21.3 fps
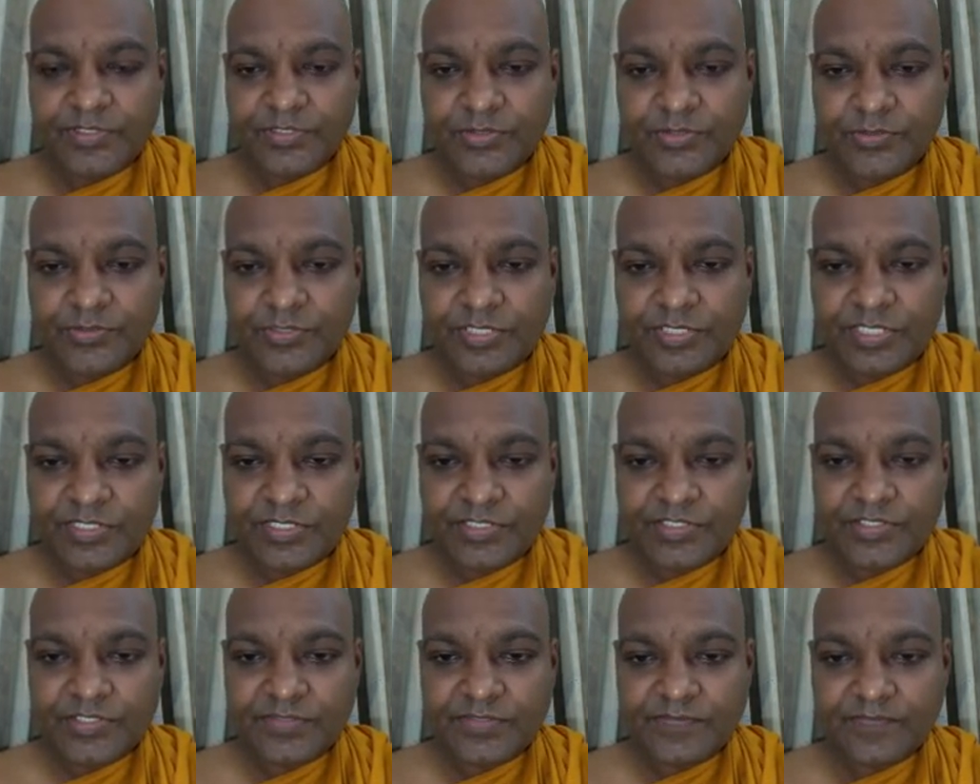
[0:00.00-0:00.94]

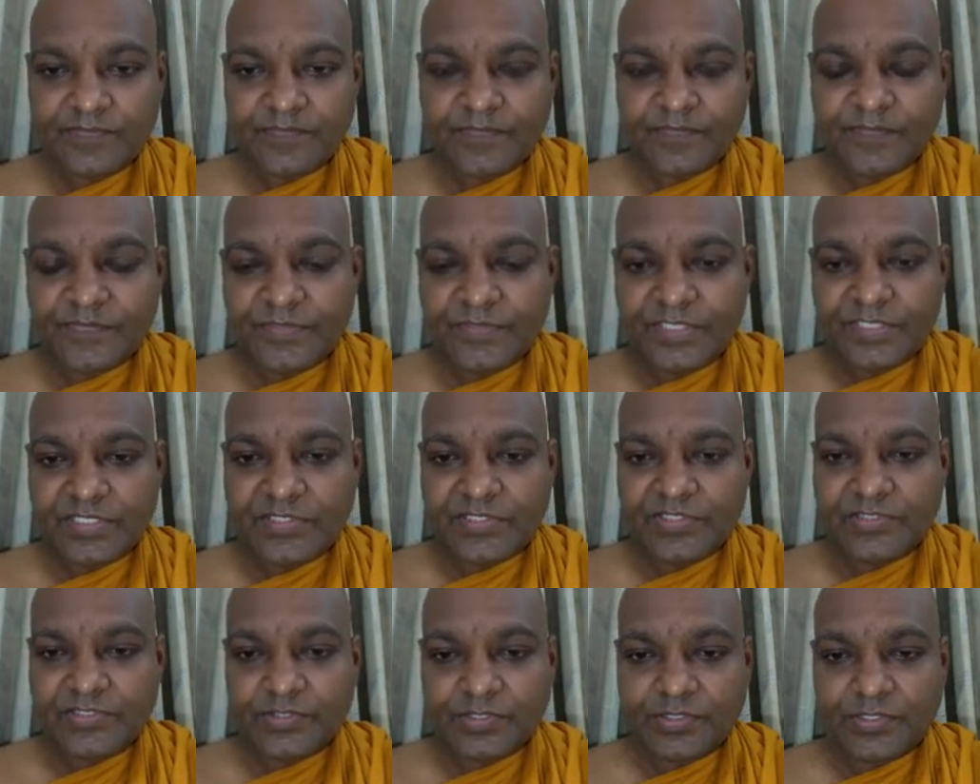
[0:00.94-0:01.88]
that's
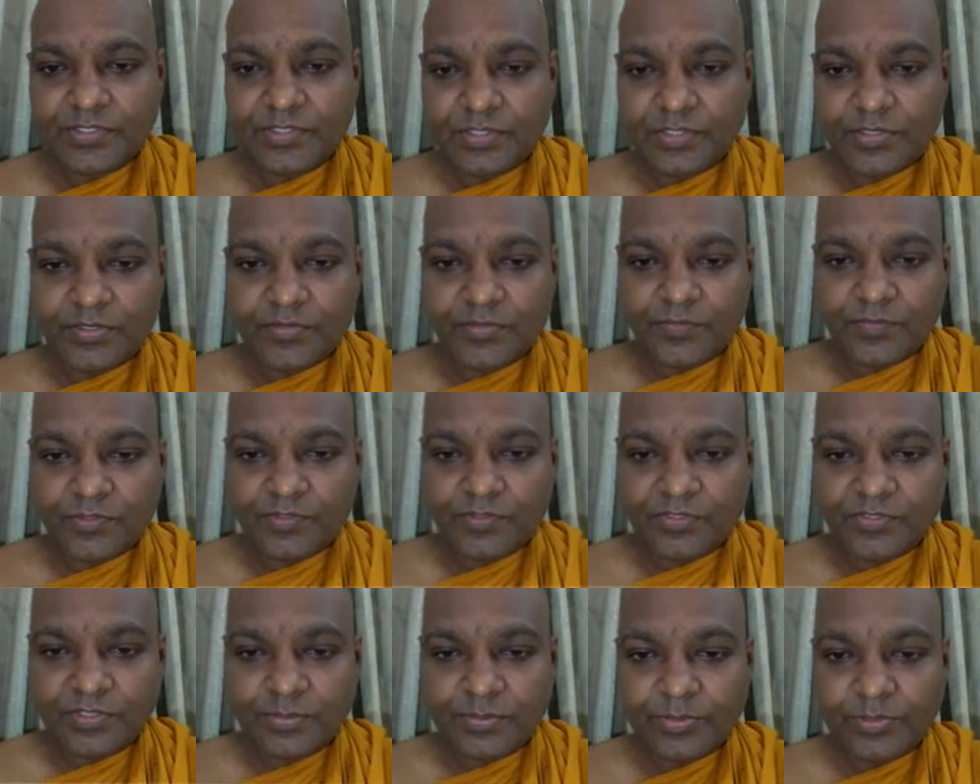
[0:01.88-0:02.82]
for
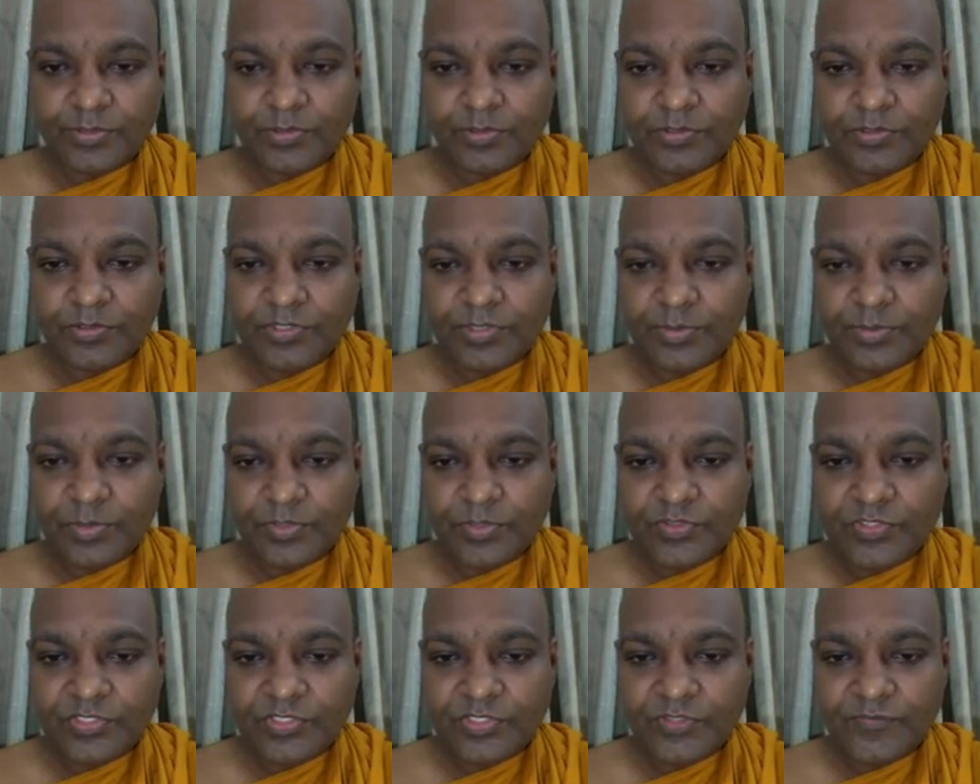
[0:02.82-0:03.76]
example on the
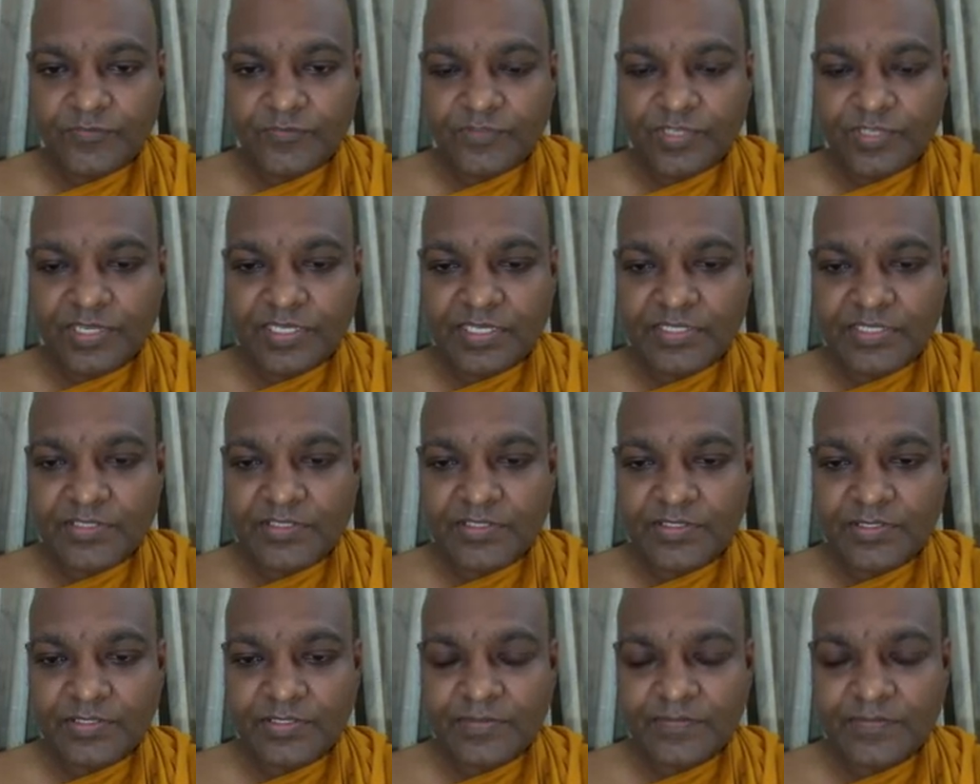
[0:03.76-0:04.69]
positive side
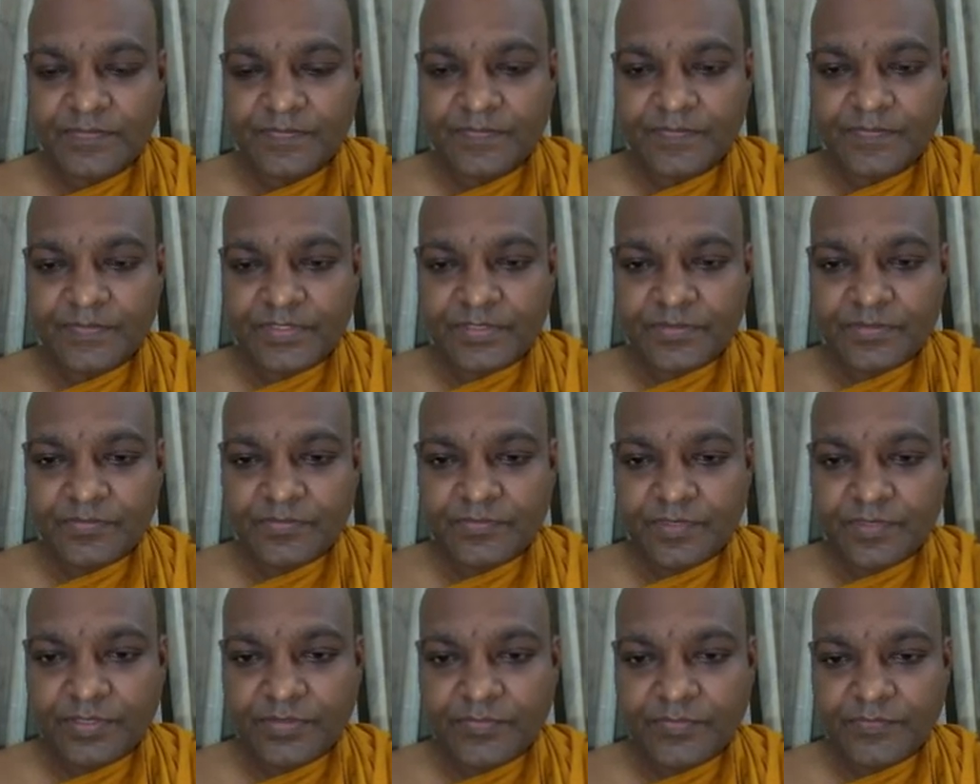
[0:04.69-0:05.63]
here,
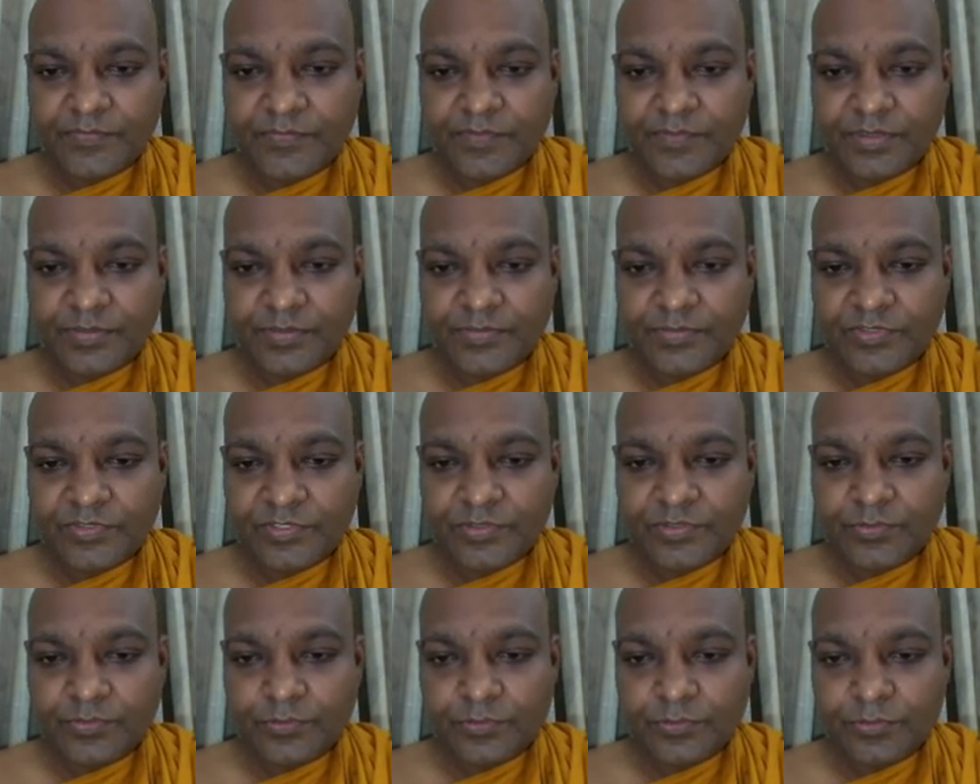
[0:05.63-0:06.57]
from
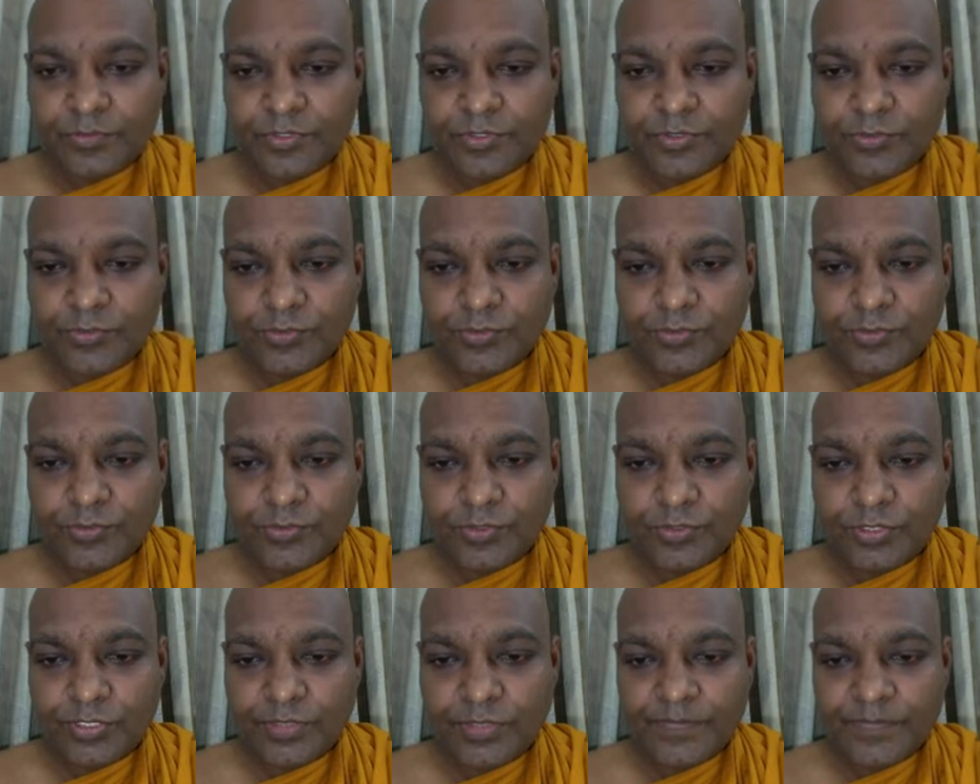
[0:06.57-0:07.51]
0
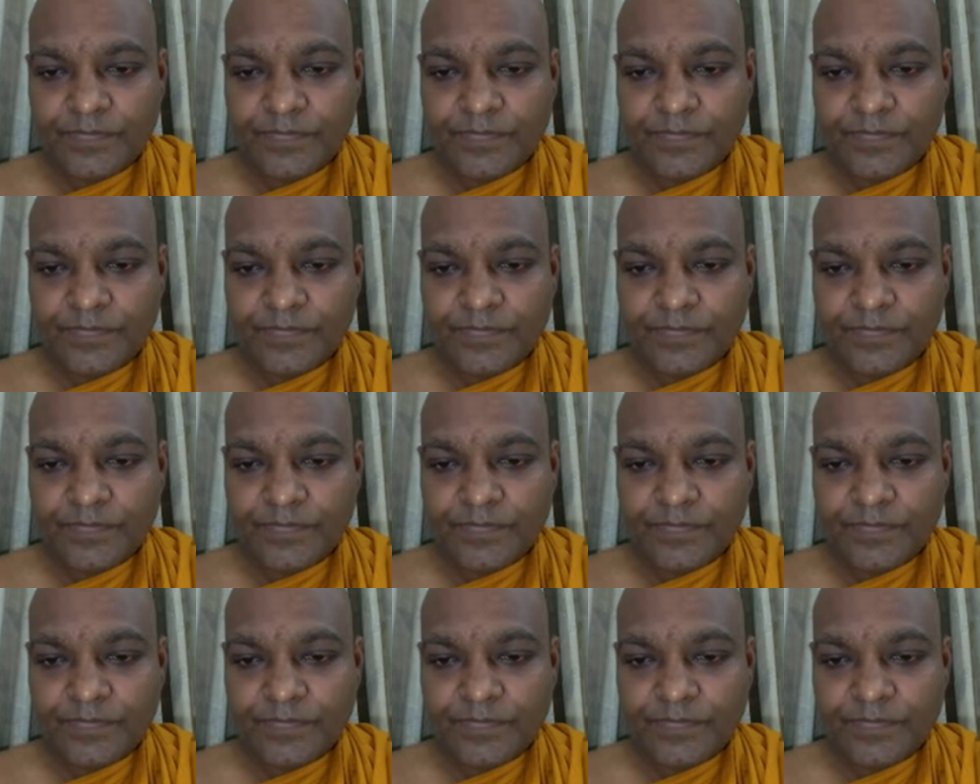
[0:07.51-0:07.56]
to